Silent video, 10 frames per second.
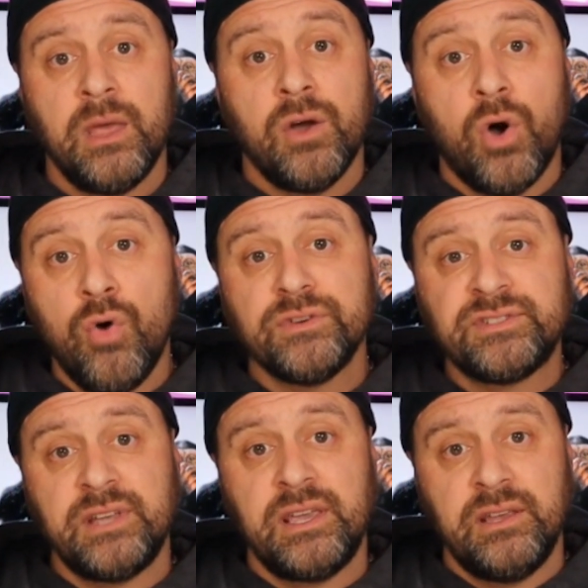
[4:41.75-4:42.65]

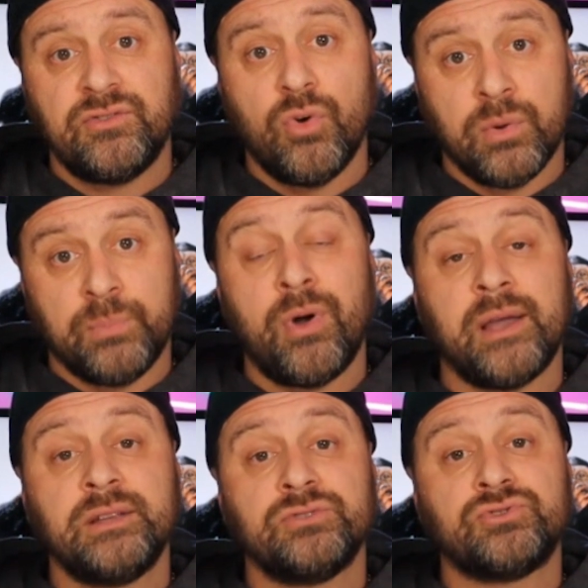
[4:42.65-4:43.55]
overseas or
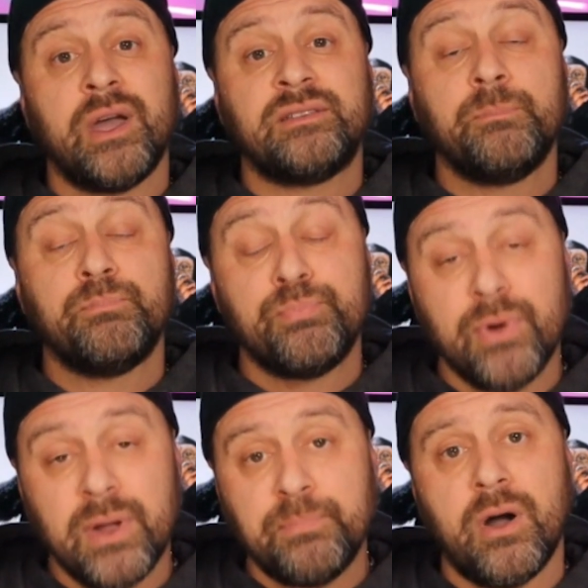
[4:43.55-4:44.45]
trying to
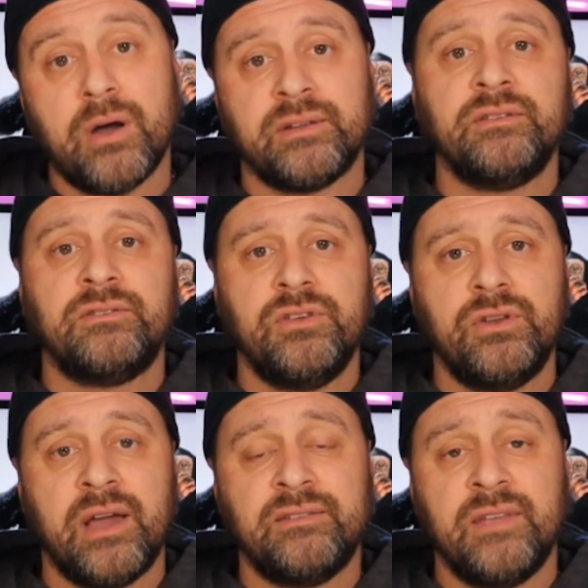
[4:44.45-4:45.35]
bring product into the
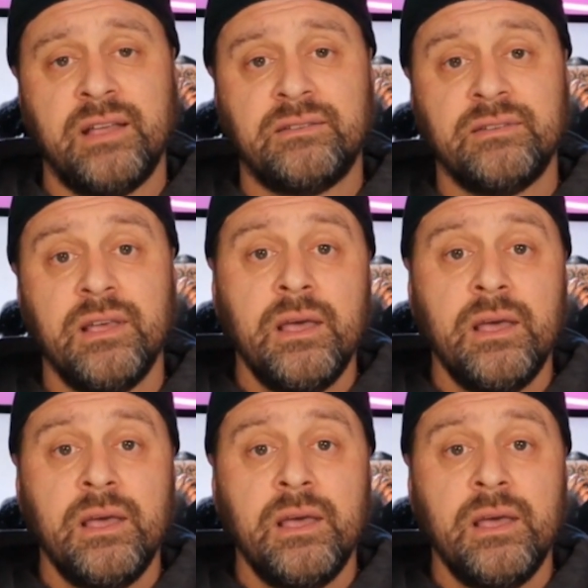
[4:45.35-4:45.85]
United States,